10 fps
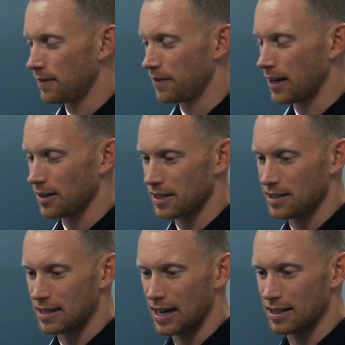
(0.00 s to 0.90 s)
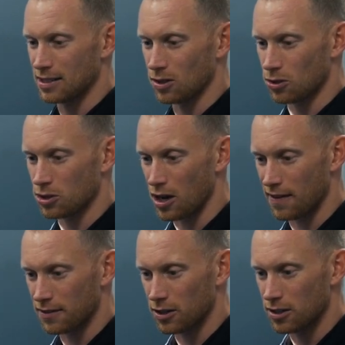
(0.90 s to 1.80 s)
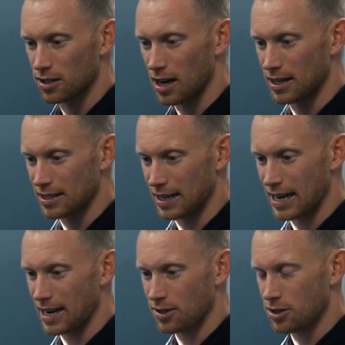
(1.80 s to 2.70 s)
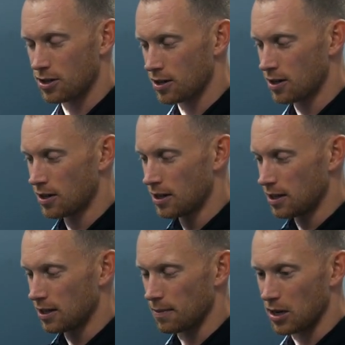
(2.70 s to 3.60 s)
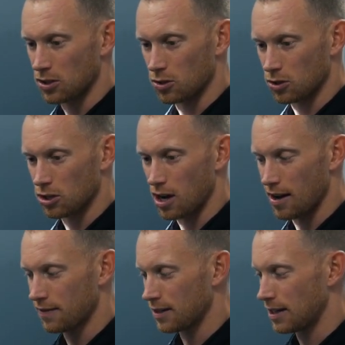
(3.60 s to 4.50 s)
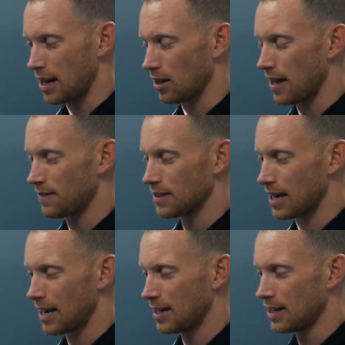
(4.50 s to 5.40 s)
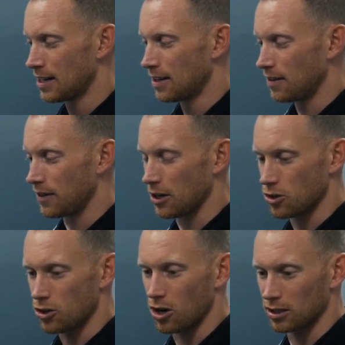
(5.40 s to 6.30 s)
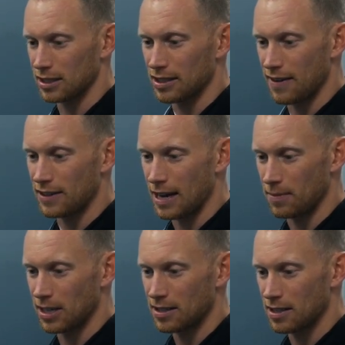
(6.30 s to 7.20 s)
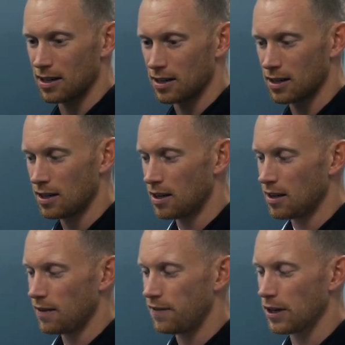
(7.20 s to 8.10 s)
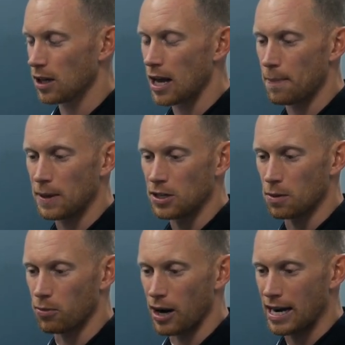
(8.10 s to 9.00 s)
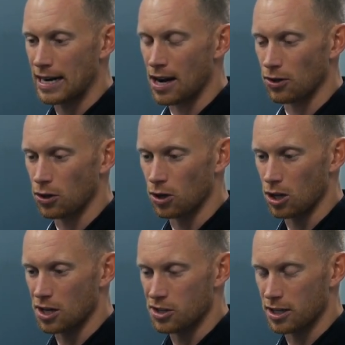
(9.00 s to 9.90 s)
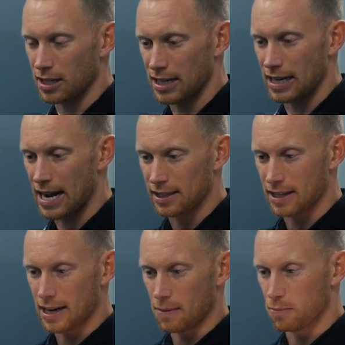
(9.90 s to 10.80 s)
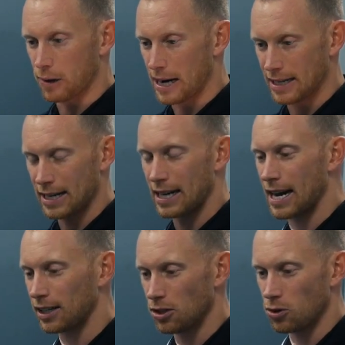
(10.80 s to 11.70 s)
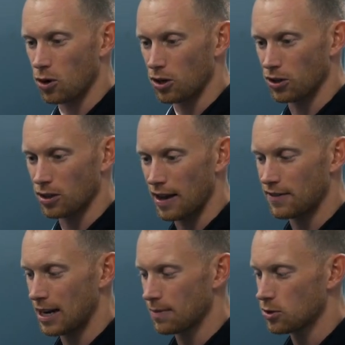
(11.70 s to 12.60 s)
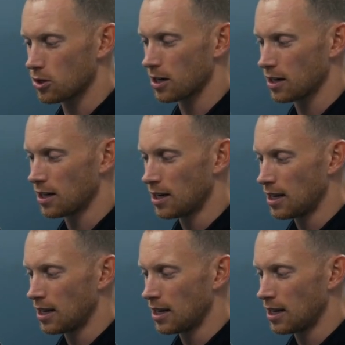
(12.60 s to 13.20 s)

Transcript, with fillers: Feel how this side is a little softer. It's not as engaged. Right. The muscle's soft. Now, left side. Feel how strong this left hammy is here. Mm-hmm. Feel up in your brain how neurologically connected, how brain connected you are to your left hamstring.